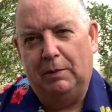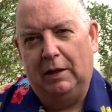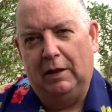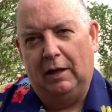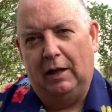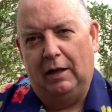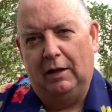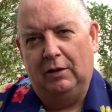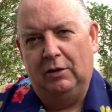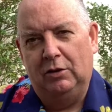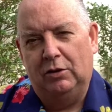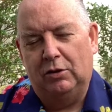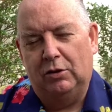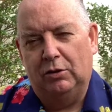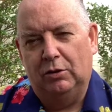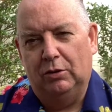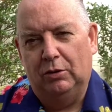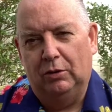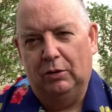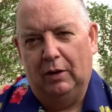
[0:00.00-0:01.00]

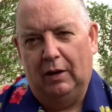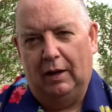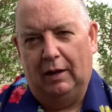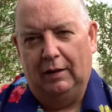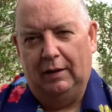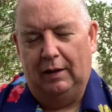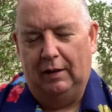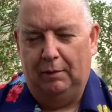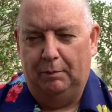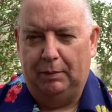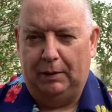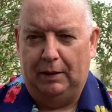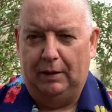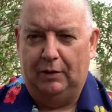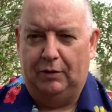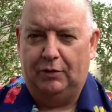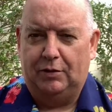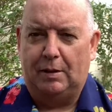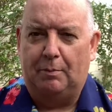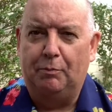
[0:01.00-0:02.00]
into a little bit of
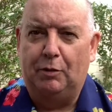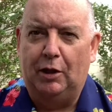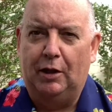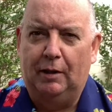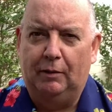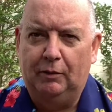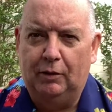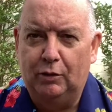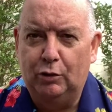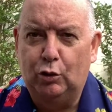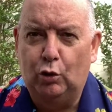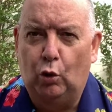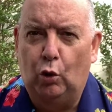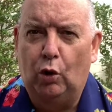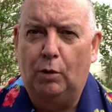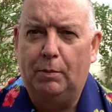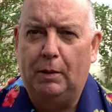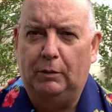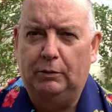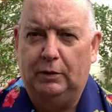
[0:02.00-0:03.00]
something I'm going to talk
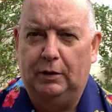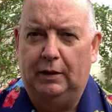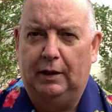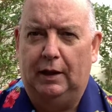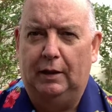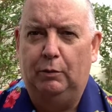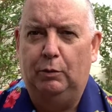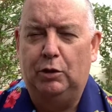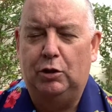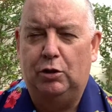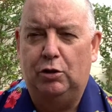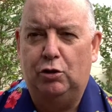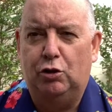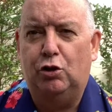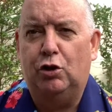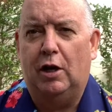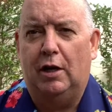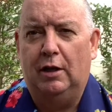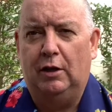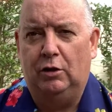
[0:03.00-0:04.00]
about today, which is
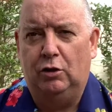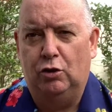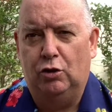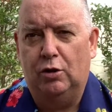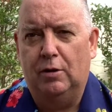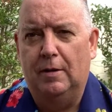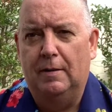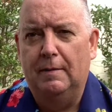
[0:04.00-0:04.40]
change.